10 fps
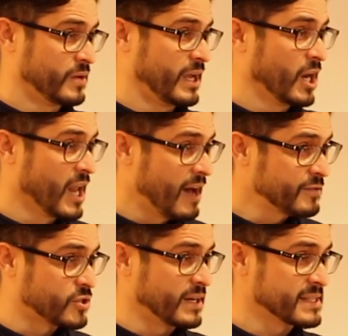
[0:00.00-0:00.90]
He
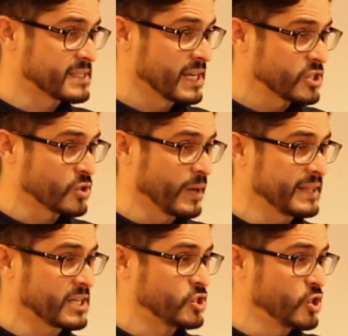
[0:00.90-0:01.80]
loved you in a such a
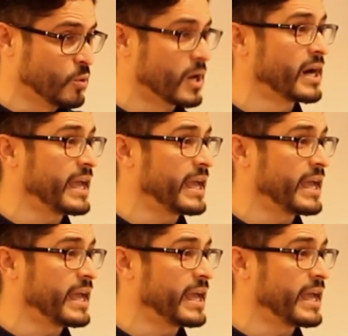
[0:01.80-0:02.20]
way that you